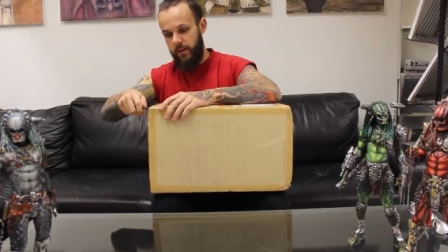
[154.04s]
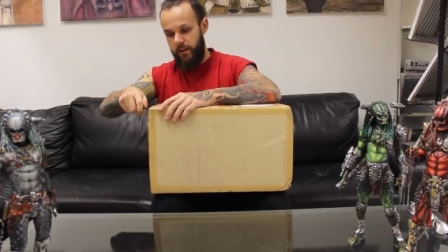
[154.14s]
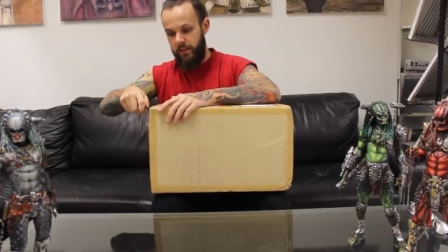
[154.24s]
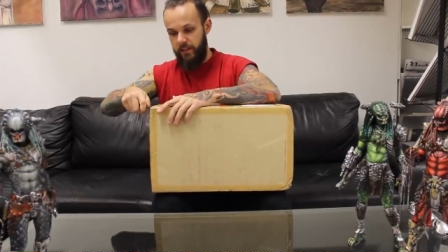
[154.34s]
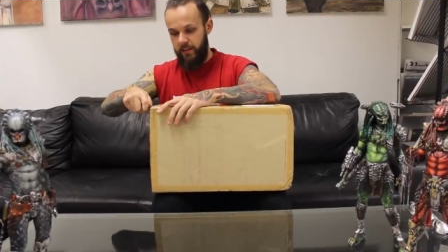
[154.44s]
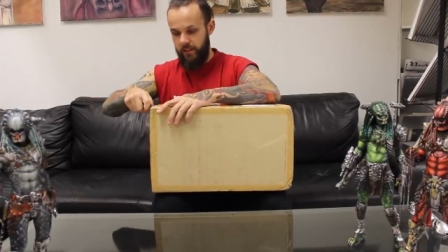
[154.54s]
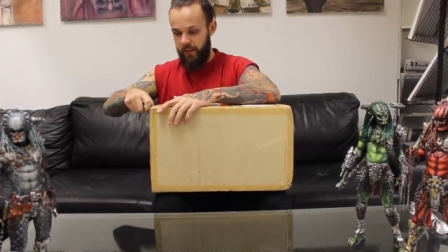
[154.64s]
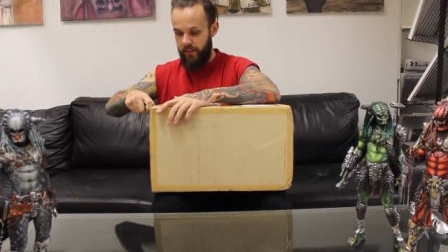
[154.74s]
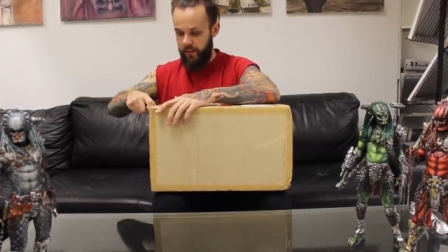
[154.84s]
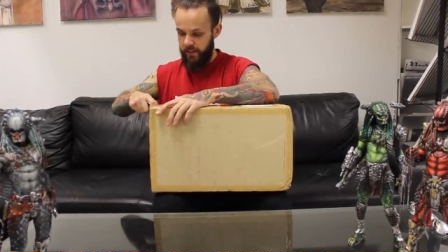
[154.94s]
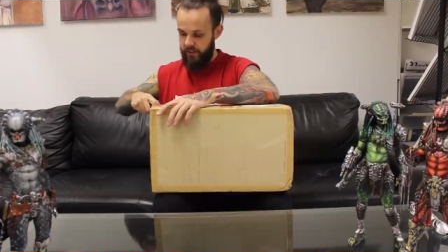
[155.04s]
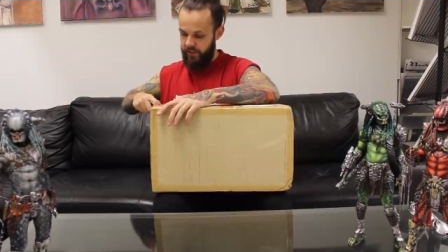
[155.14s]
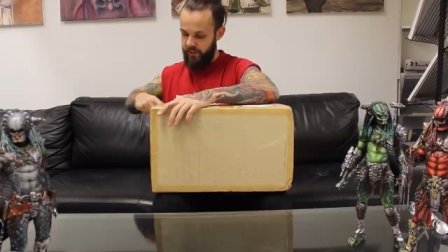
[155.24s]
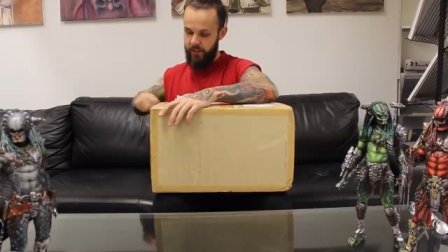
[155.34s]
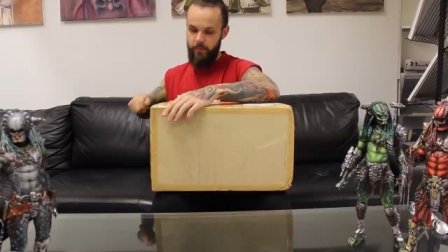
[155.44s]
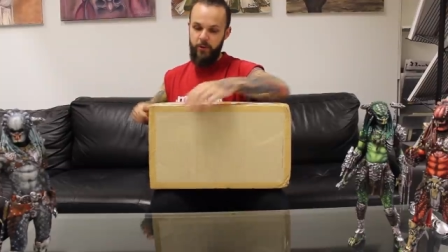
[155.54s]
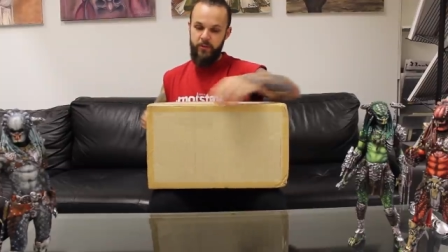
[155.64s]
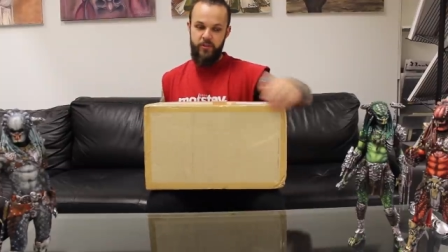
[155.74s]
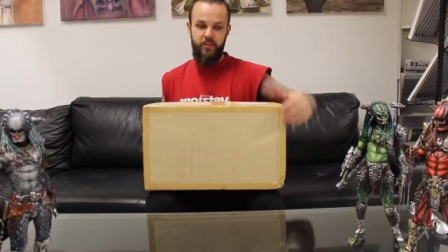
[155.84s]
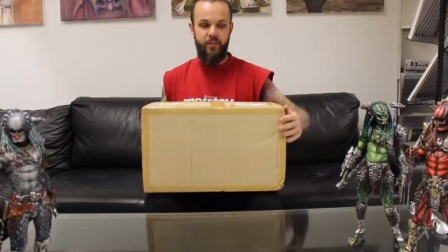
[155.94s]
I think a nice thing
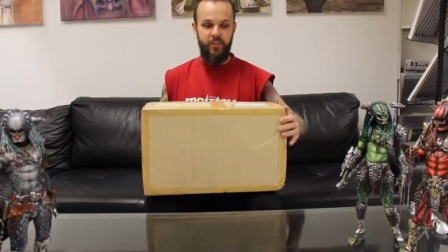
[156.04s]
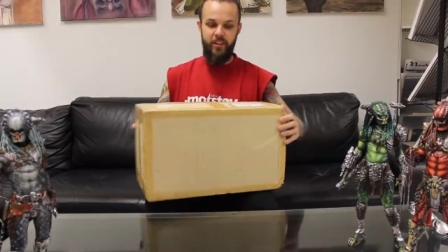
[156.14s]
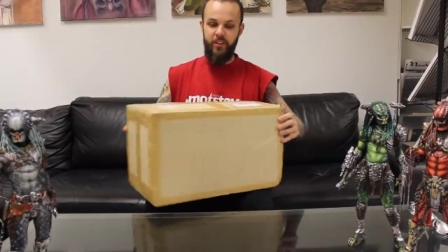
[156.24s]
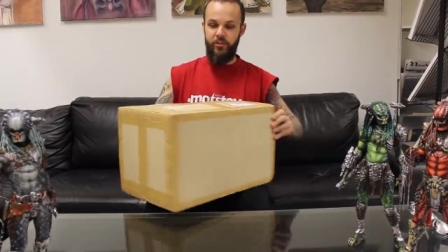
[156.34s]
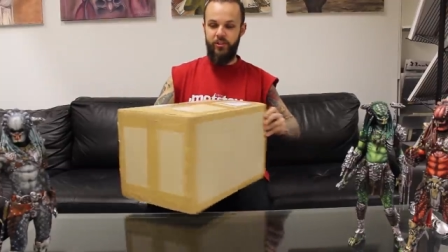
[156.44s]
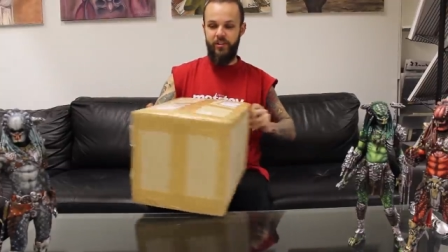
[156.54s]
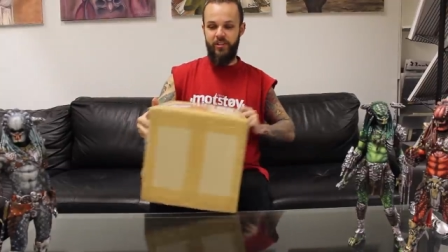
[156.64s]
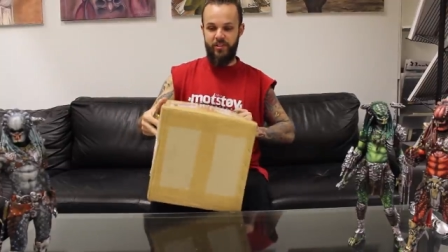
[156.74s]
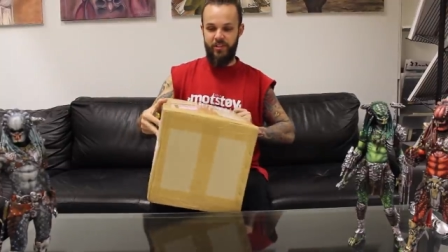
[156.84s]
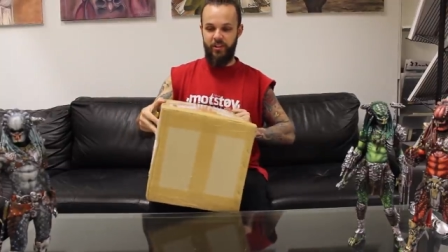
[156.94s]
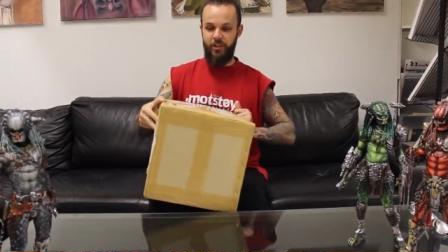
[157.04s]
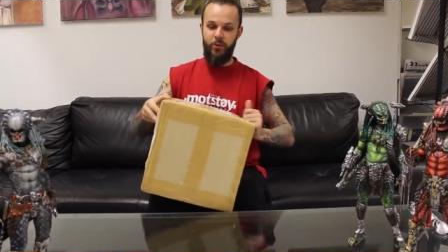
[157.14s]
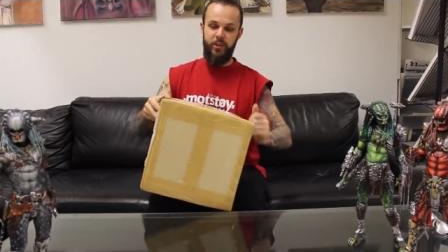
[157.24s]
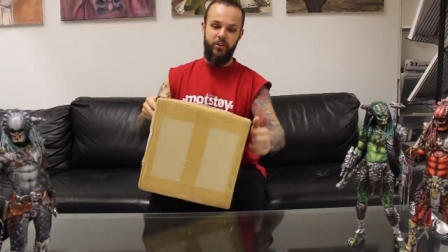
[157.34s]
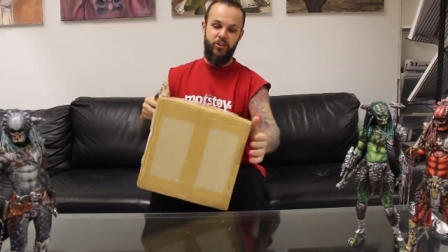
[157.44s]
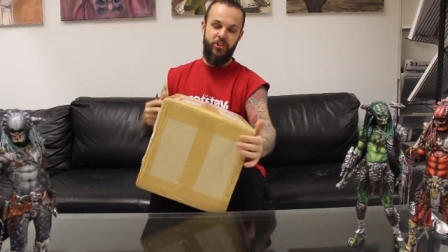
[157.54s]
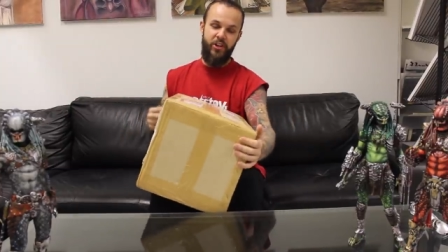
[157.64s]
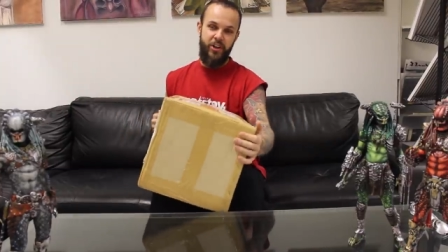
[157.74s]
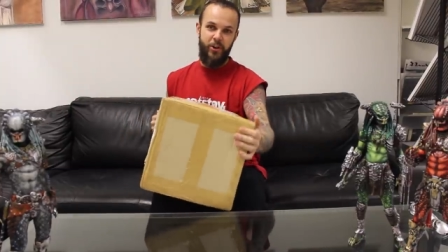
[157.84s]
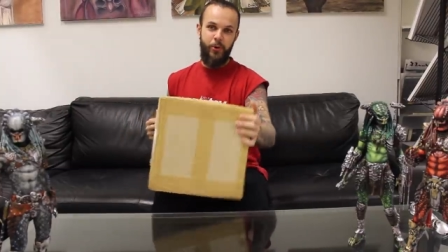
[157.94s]
about internet is like you can
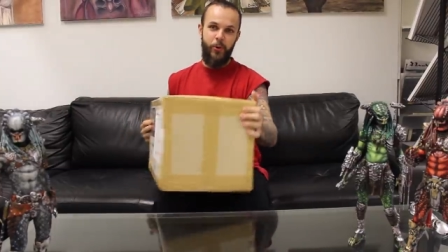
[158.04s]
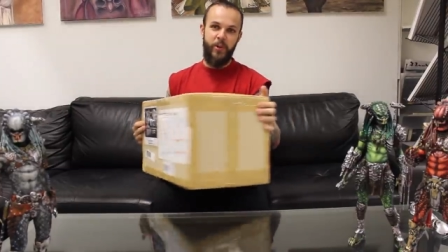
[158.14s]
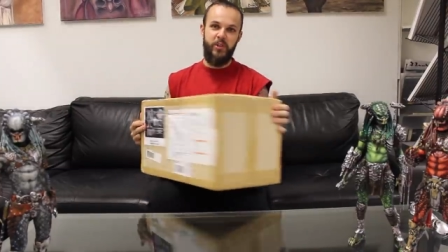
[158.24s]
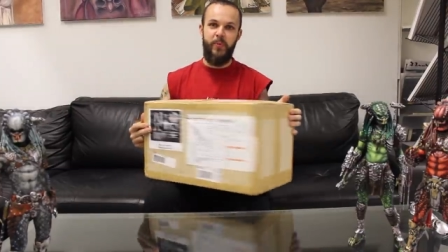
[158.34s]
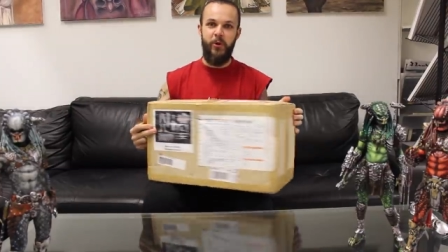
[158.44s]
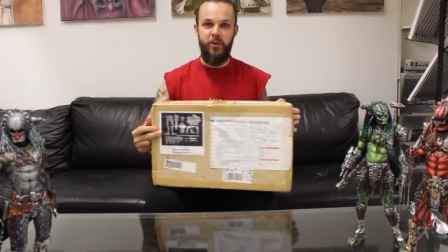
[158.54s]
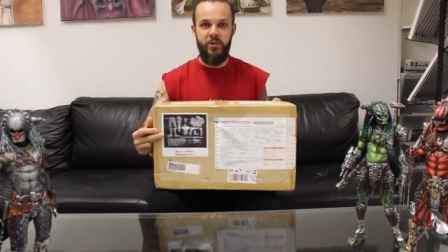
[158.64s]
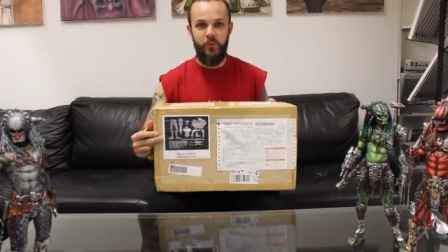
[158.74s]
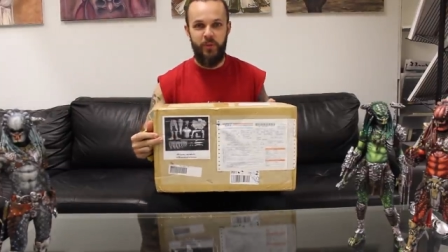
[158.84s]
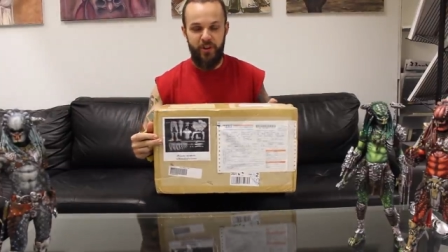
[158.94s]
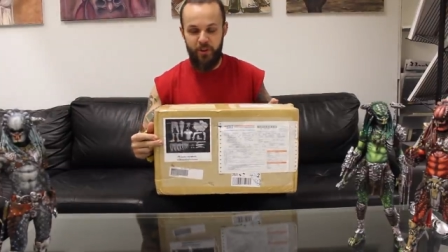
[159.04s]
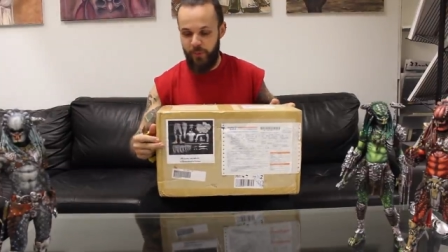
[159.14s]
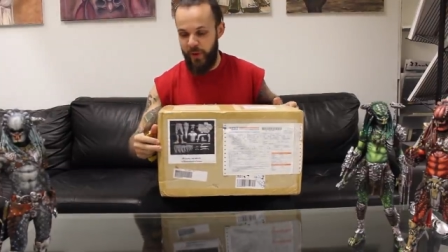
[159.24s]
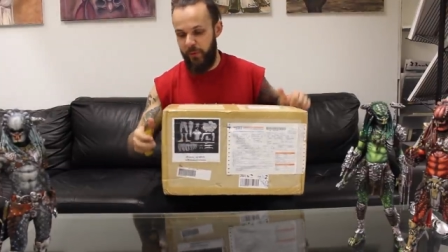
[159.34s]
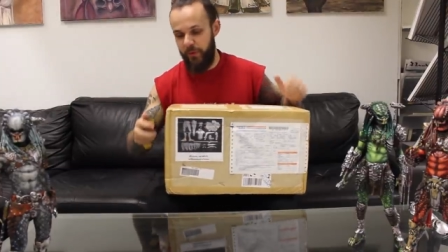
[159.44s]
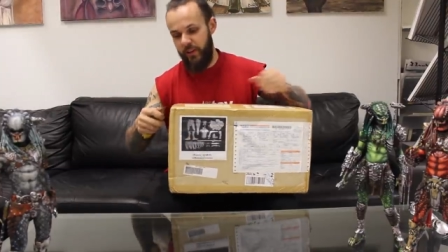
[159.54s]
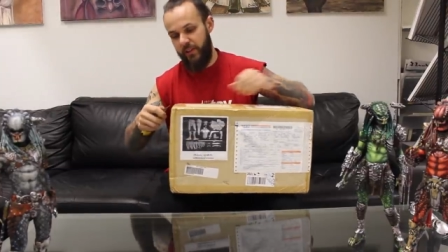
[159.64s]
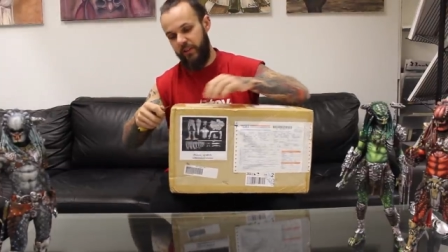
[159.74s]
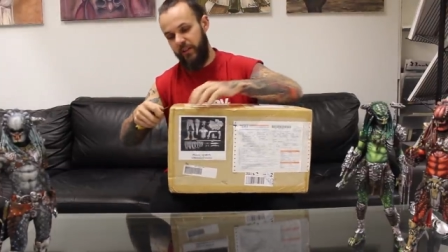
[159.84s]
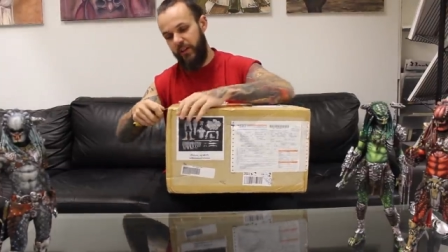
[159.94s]
share your experience with other people
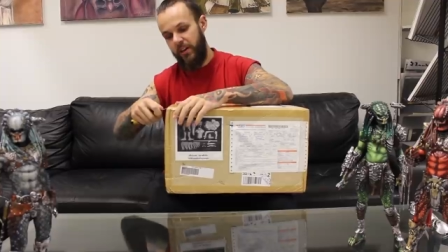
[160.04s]
and